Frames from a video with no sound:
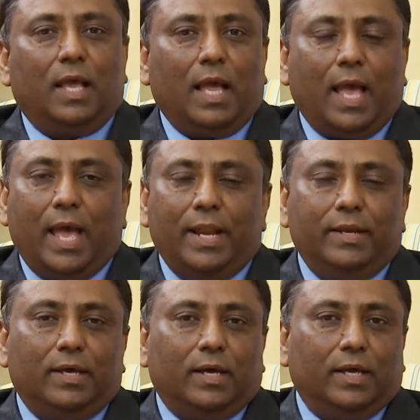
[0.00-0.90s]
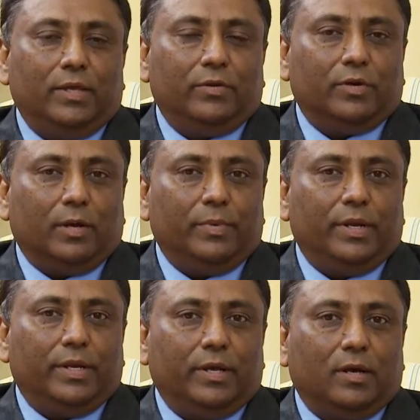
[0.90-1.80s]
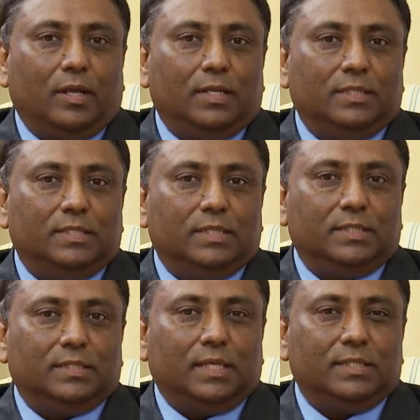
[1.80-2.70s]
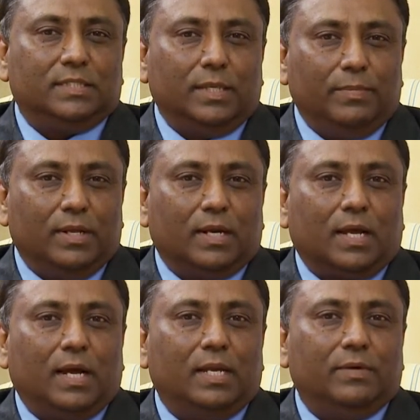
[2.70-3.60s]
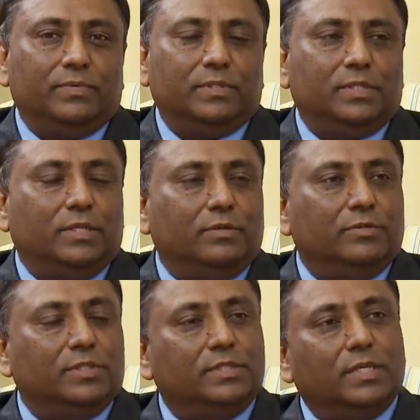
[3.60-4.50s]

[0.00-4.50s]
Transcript: and community colleges and similar kind of institutions